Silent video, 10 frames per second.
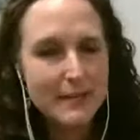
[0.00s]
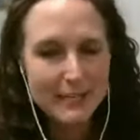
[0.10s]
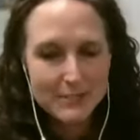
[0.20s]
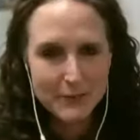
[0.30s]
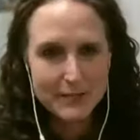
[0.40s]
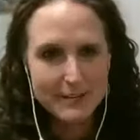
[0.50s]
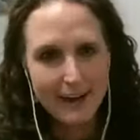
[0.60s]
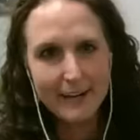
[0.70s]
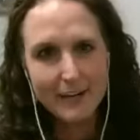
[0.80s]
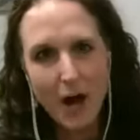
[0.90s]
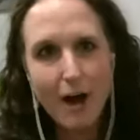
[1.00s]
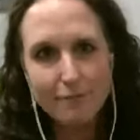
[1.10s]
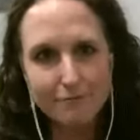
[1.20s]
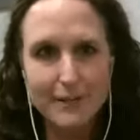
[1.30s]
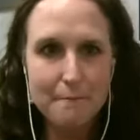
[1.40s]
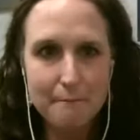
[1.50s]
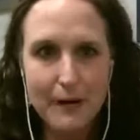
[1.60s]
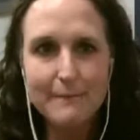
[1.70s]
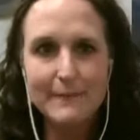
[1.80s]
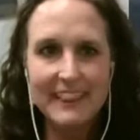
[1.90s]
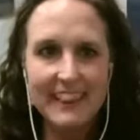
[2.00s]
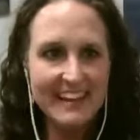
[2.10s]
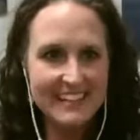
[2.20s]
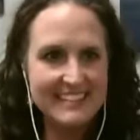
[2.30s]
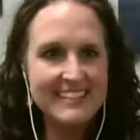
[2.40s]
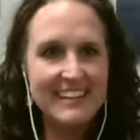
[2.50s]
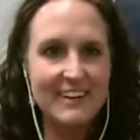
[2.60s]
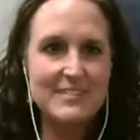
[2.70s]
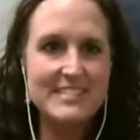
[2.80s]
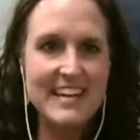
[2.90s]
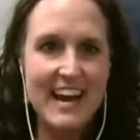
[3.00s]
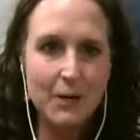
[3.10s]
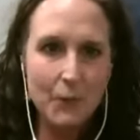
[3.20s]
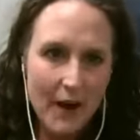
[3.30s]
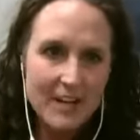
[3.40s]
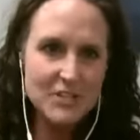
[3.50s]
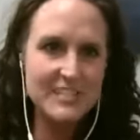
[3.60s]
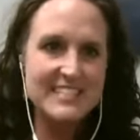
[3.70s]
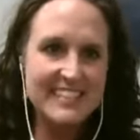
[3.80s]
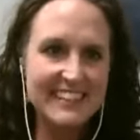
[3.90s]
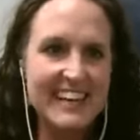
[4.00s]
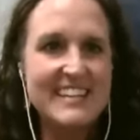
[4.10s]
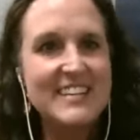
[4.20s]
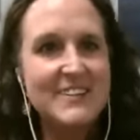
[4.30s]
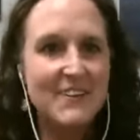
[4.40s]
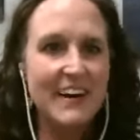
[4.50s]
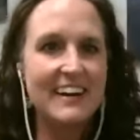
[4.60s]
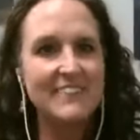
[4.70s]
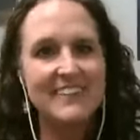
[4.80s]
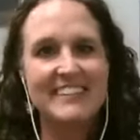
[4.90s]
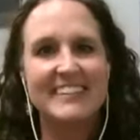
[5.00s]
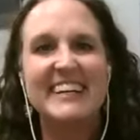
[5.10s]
because we're not all from bombing like you know Seattle, Washington, like you no, are, San your-